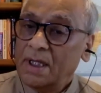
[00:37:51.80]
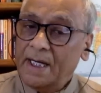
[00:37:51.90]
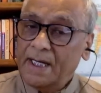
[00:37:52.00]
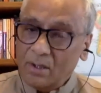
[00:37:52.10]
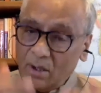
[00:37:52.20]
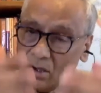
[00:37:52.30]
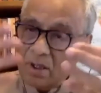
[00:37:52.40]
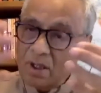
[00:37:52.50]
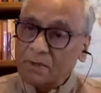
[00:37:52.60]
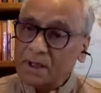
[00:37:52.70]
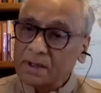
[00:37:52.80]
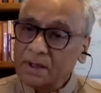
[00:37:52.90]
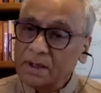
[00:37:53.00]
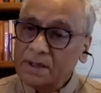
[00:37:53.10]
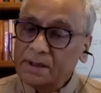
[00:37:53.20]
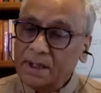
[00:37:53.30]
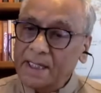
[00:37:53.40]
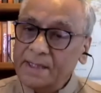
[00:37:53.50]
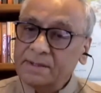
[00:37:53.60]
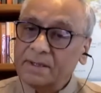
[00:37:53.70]
and all our
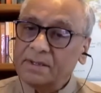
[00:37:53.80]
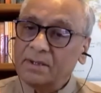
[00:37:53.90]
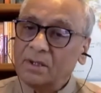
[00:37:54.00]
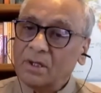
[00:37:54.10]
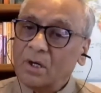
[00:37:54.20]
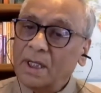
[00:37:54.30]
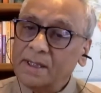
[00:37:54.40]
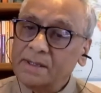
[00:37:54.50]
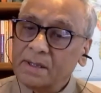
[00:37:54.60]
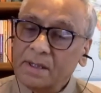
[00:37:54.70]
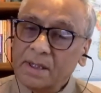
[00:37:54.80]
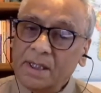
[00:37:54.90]
ancient knowledge,